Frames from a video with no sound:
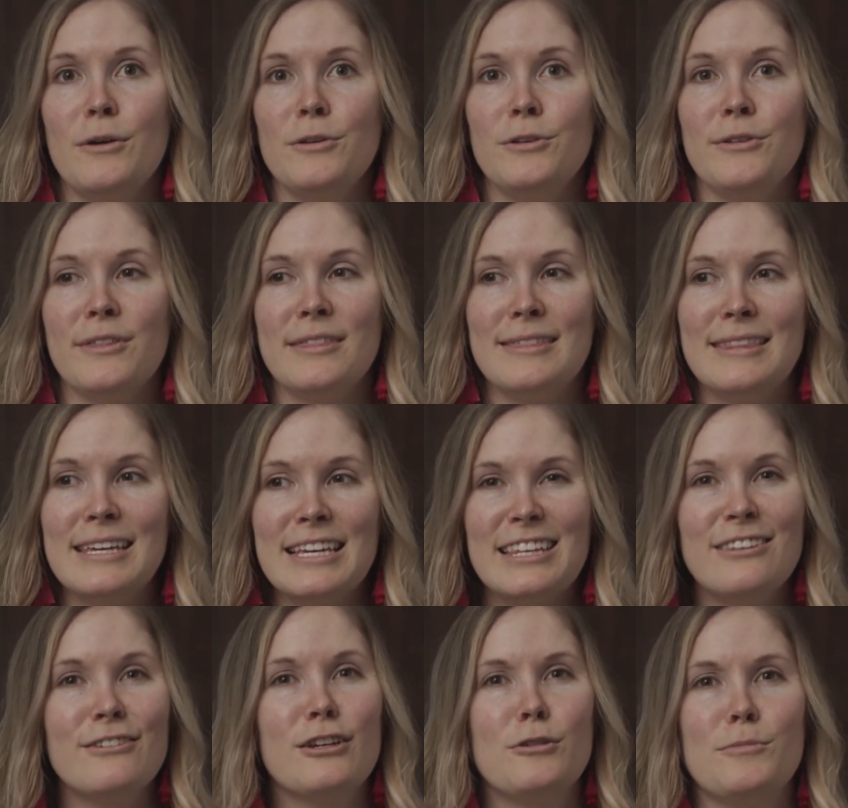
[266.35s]
you
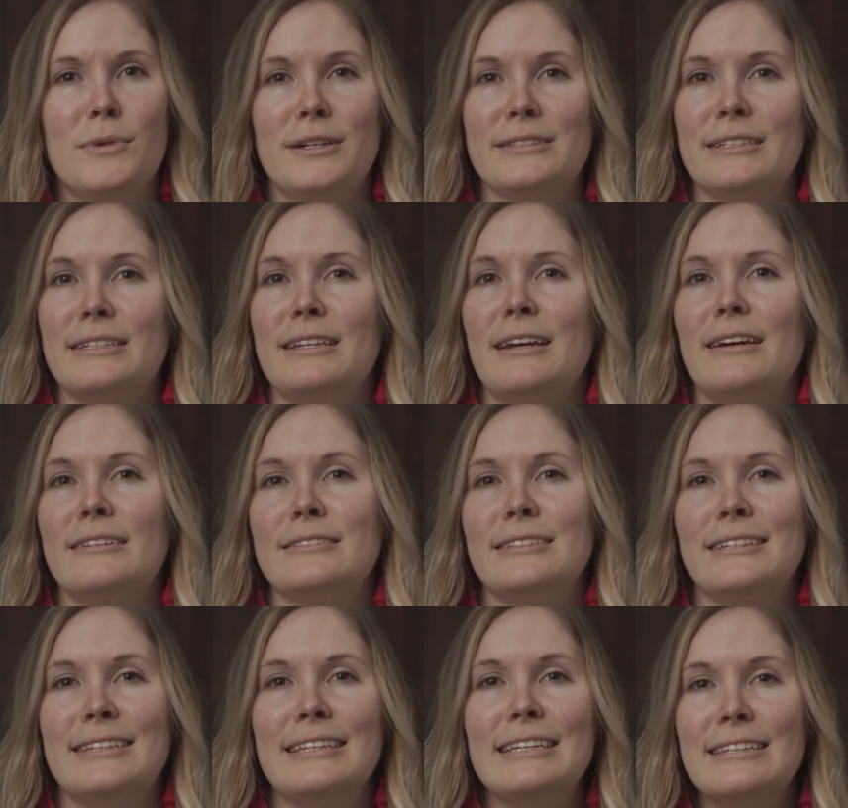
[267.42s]
think you can
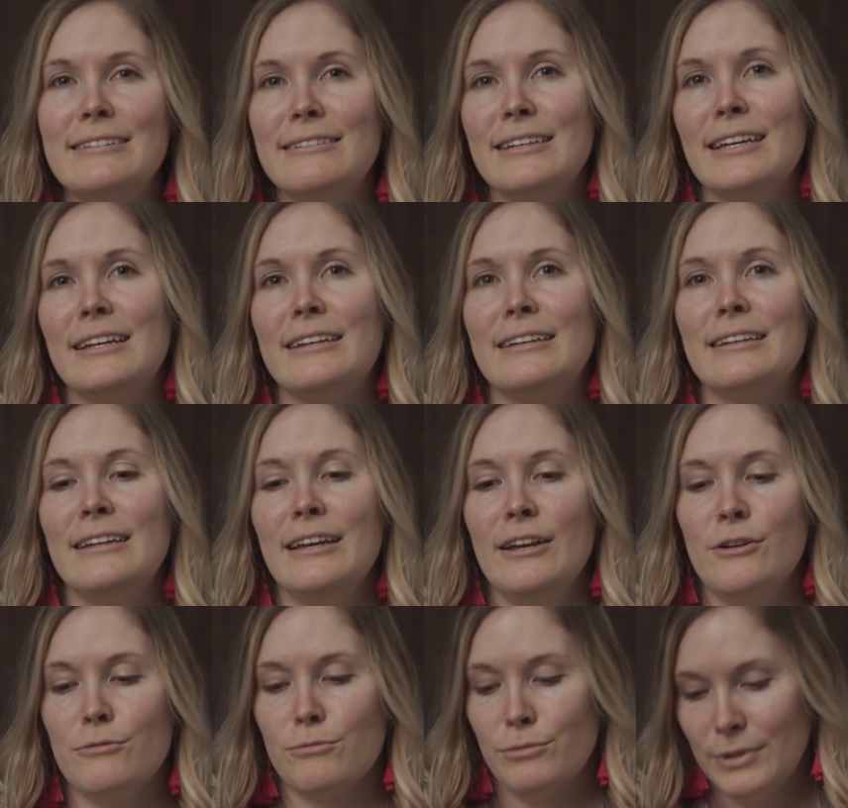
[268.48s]
multitask. You think you can
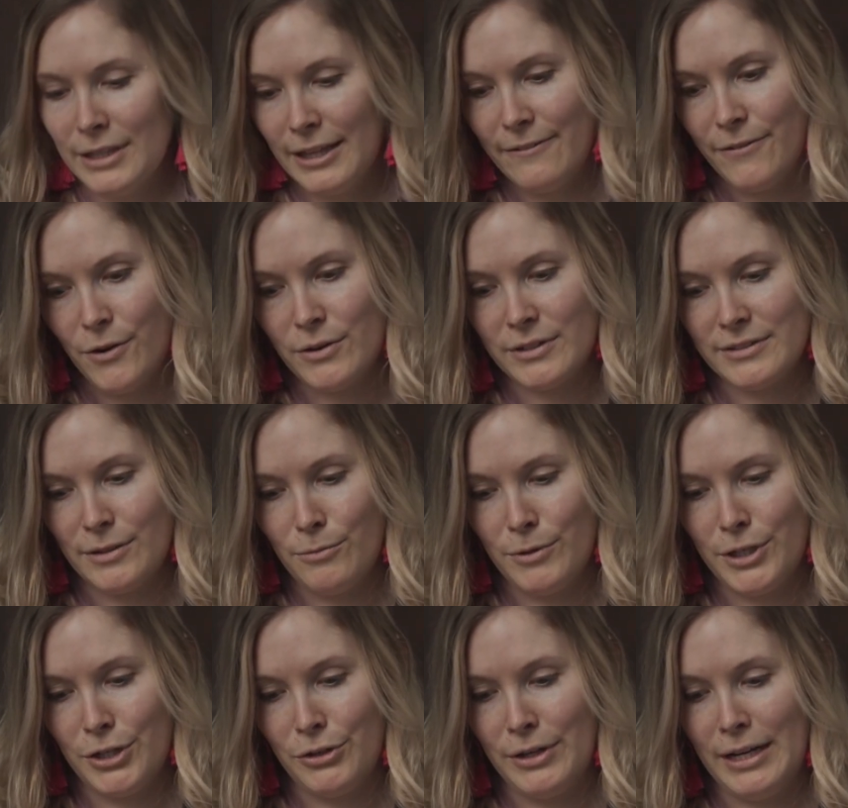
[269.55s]
really focus
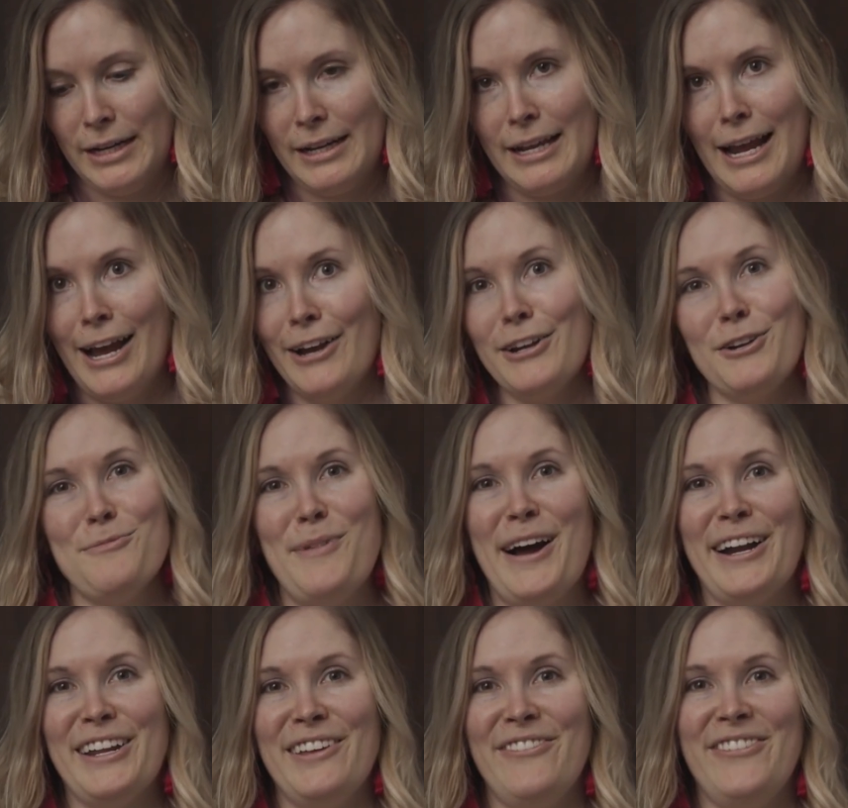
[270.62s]
on what you're eating, how
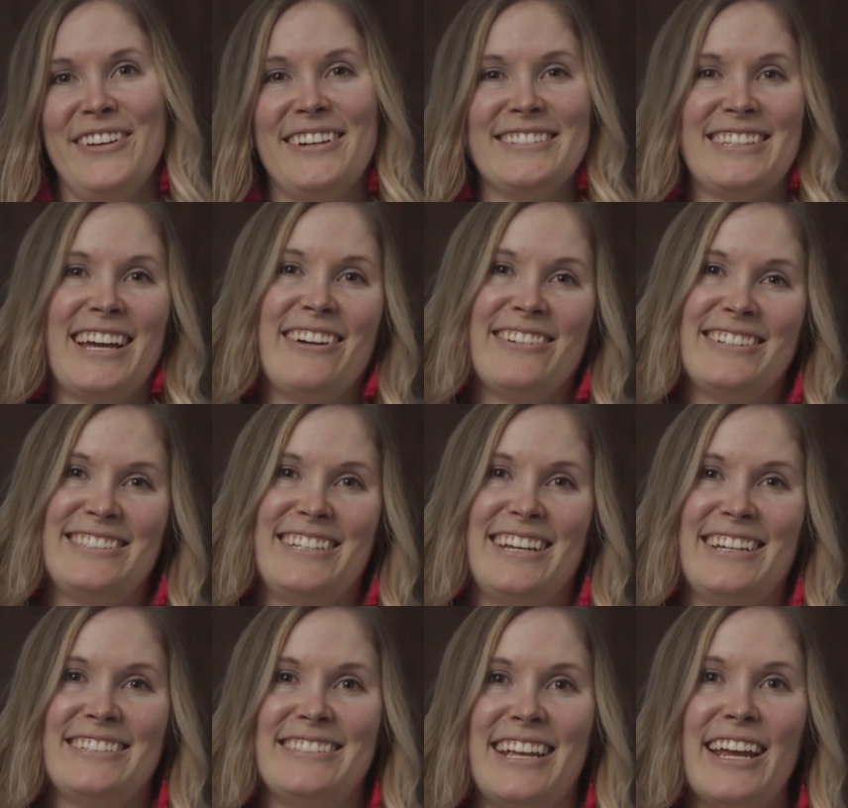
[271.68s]
your body feels, how
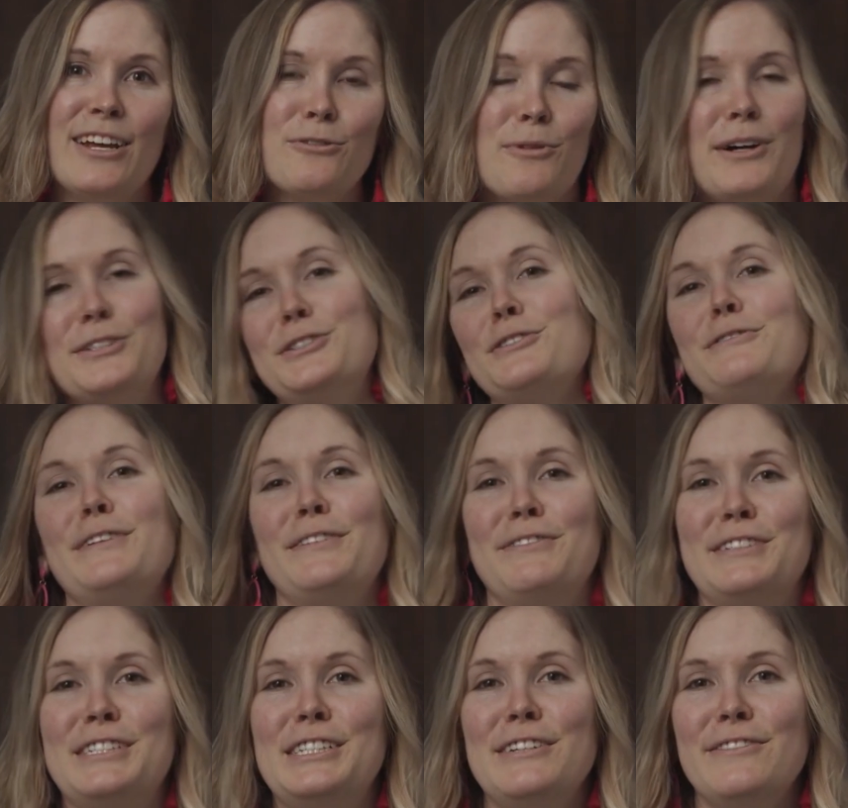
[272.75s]
it tastes, and watch your
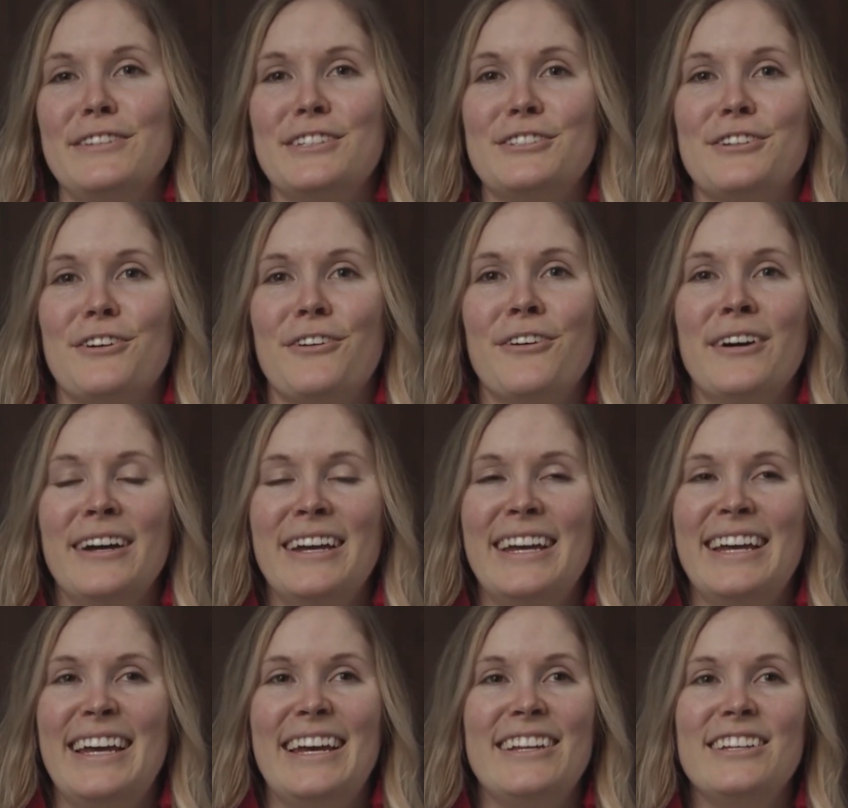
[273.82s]
favorite TV show.
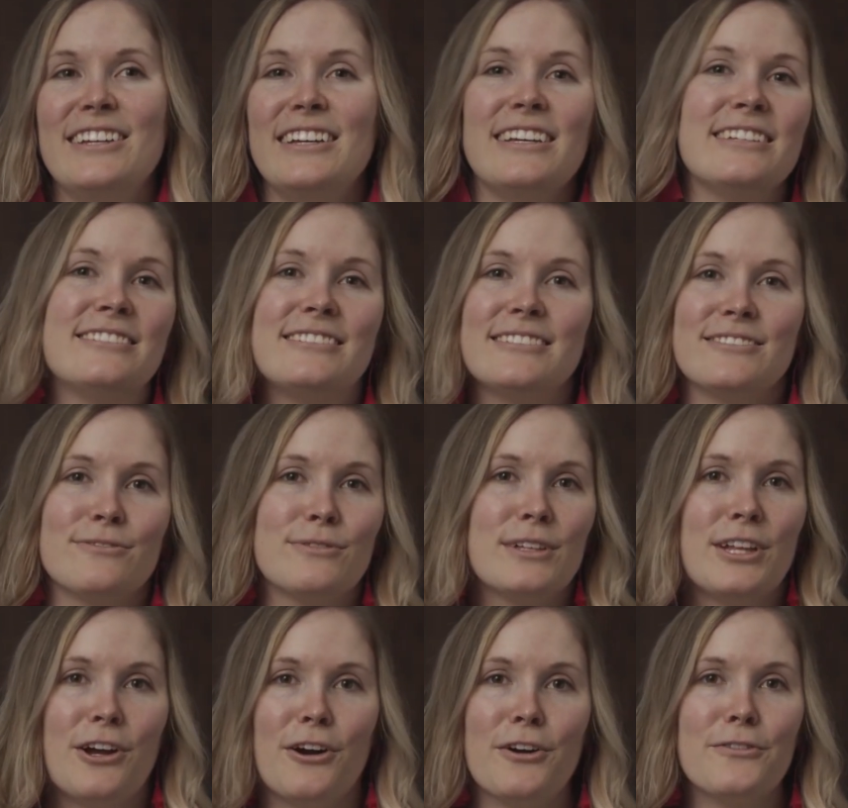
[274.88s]
And it's
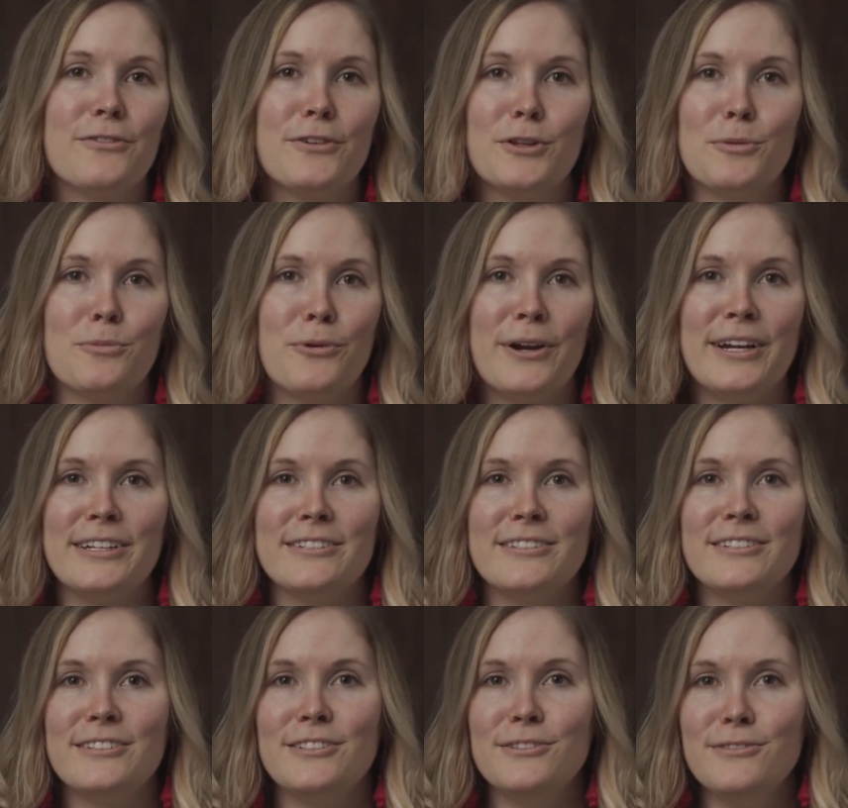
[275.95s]
just really hard for the
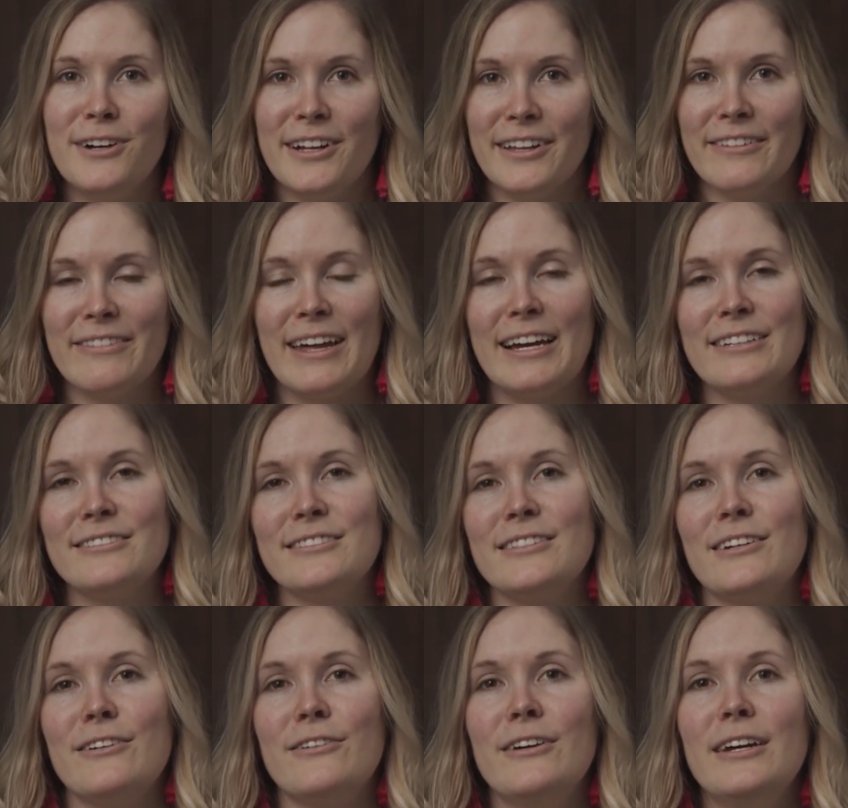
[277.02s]
brain to do all of
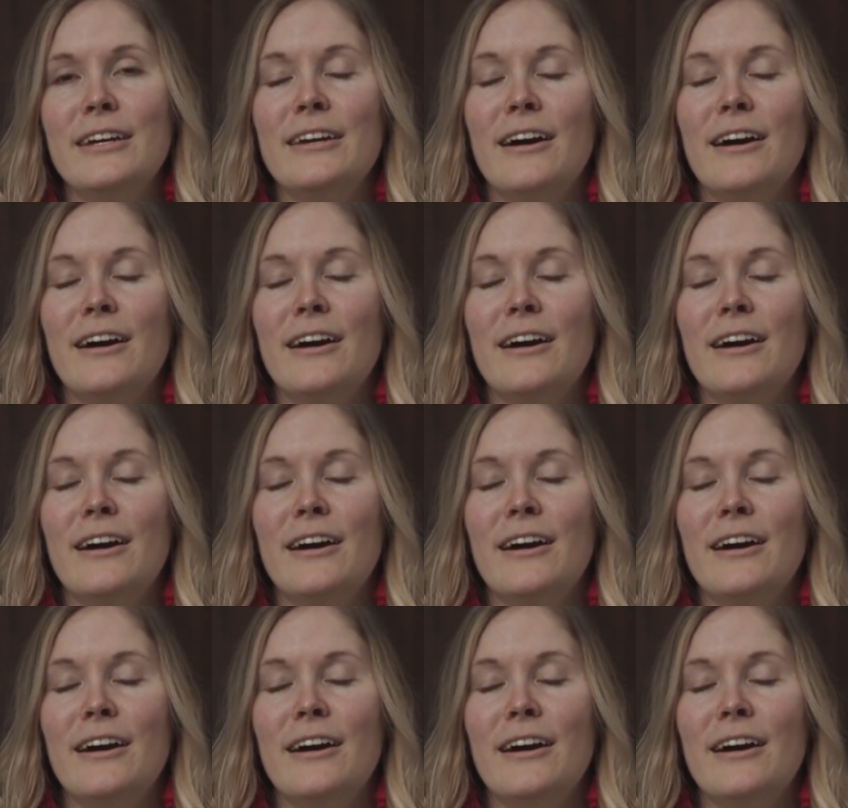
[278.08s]
that. So